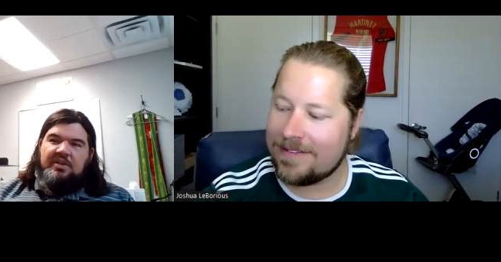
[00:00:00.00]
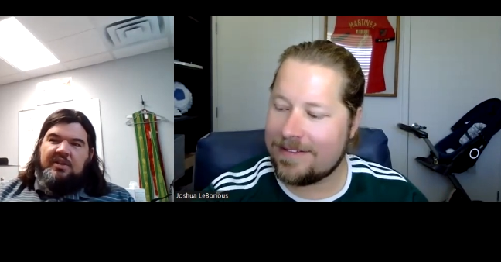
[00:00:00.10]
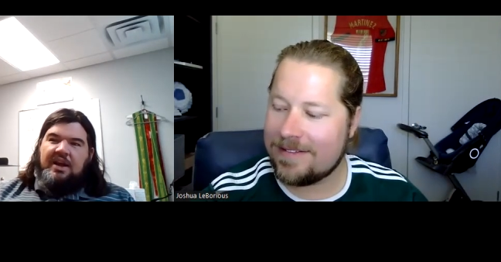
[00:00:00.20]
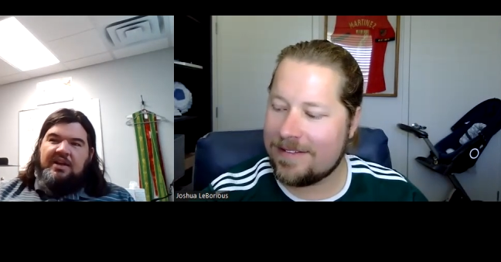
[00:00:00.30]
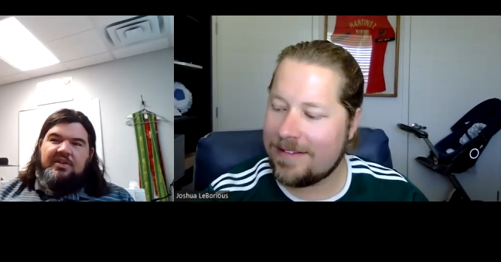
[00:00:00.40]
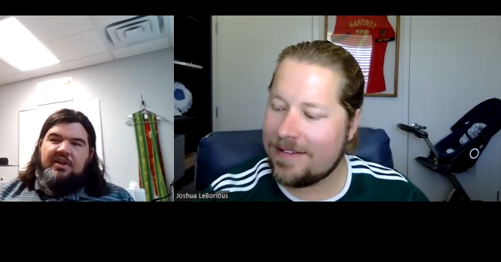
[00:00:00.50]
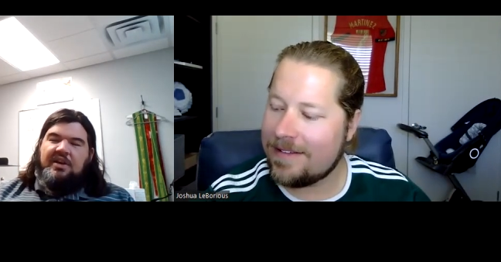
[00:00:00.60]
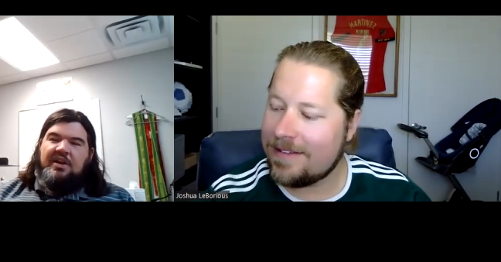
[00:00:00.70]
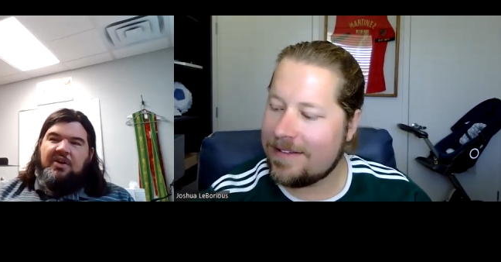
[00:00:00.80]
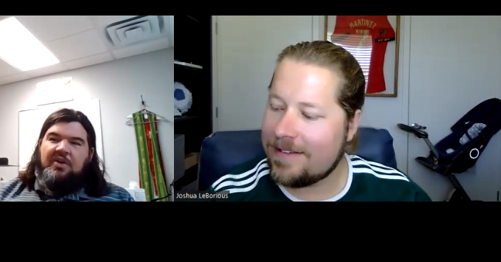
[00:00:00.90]
Speaker 1: That's gonna
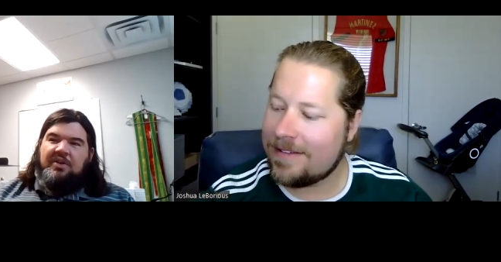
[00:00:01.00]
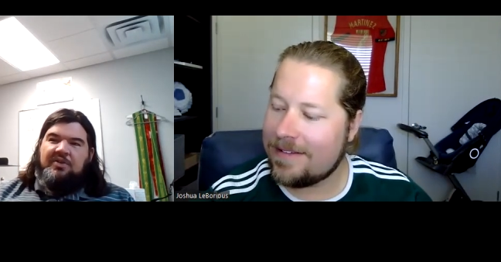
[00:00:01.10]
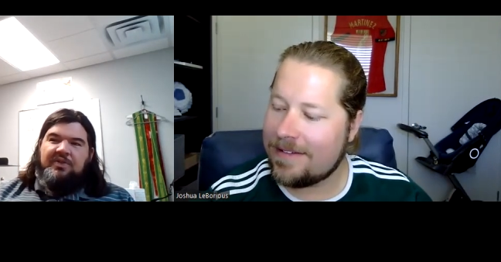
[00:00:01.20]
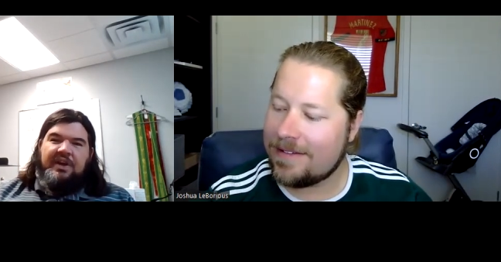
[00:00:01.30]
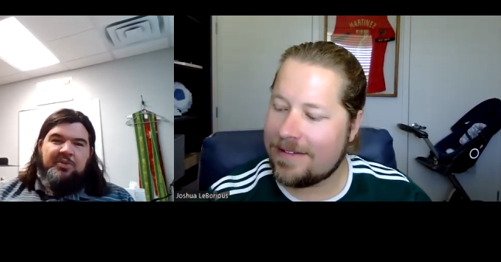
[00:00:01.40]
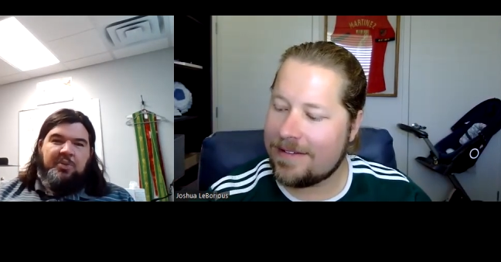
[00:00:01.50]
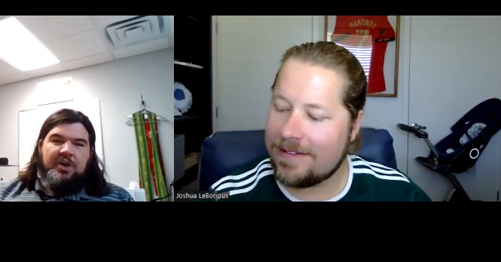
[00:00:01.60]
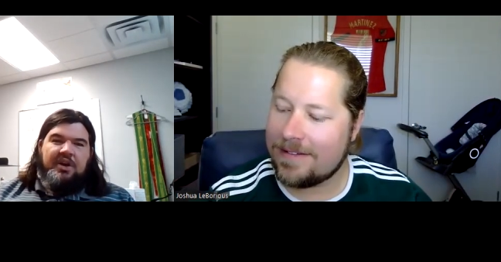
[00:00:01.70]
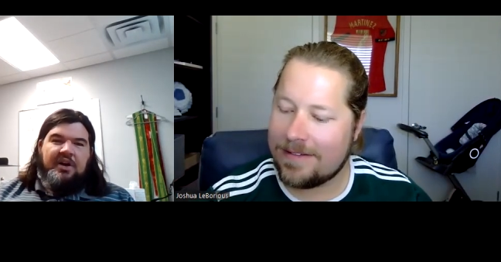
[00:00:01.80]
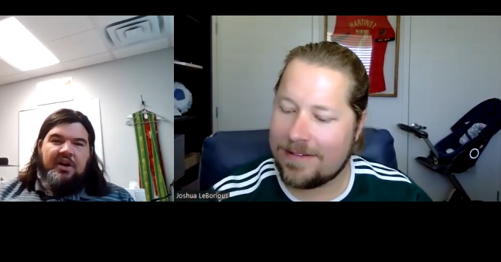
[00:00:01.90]
go on
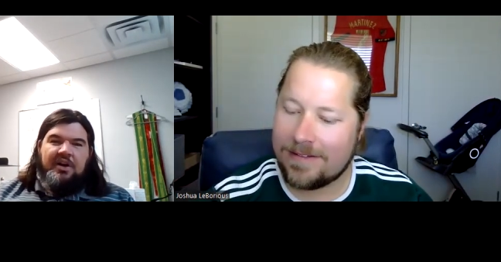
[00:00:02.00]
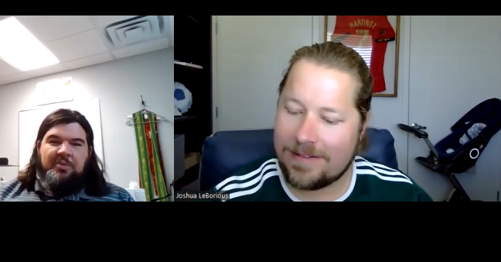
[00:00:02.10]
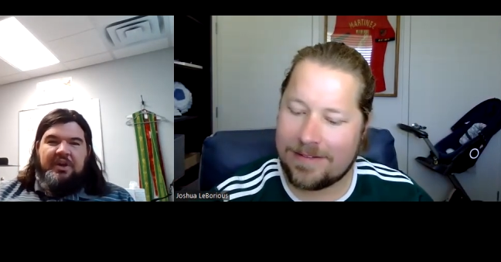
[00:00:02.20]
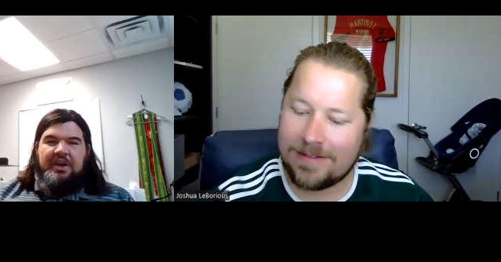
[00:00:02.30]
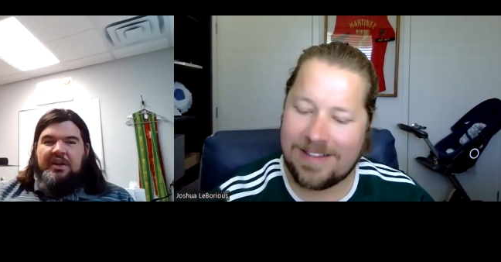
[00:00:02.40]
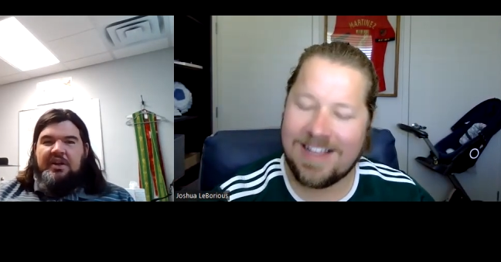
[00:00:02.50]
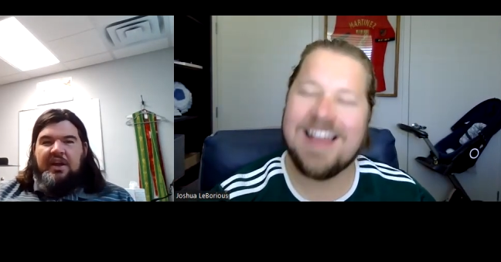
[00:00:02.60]
Facebook in a heartbeat,